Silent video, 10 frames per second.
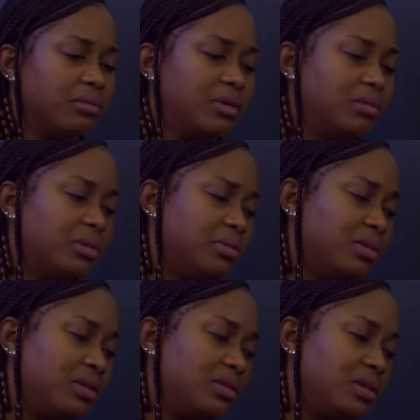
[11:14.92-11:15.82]
Baby,
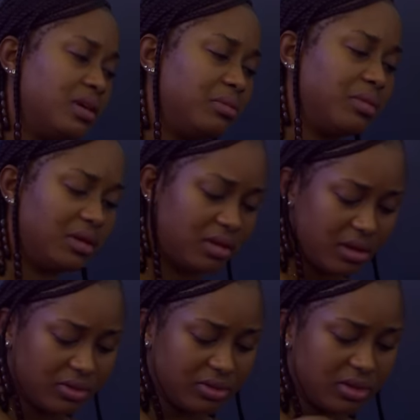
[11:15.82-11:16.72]
please, I made
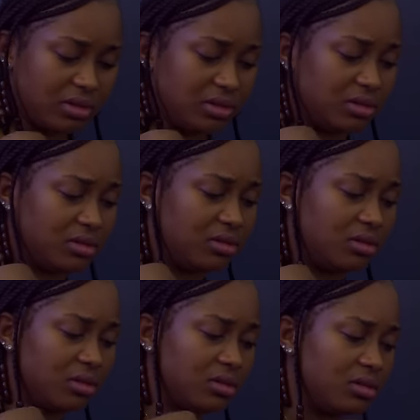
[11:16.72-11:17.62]
efforts to
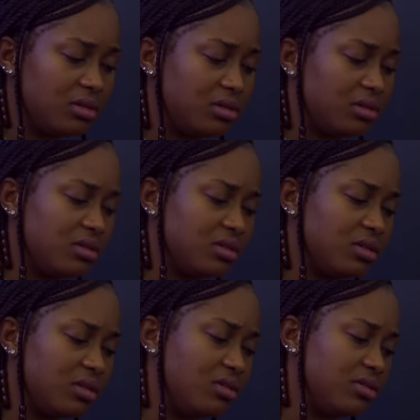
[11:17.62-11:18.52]
look
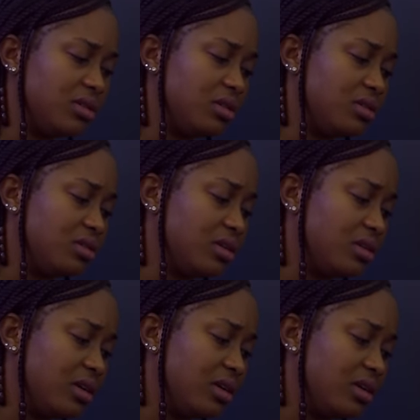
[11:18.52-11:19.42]
good for you
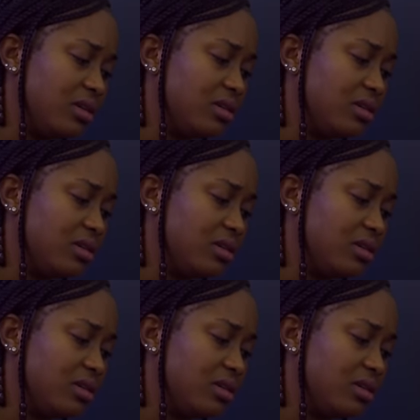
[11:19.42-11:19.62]
tonight.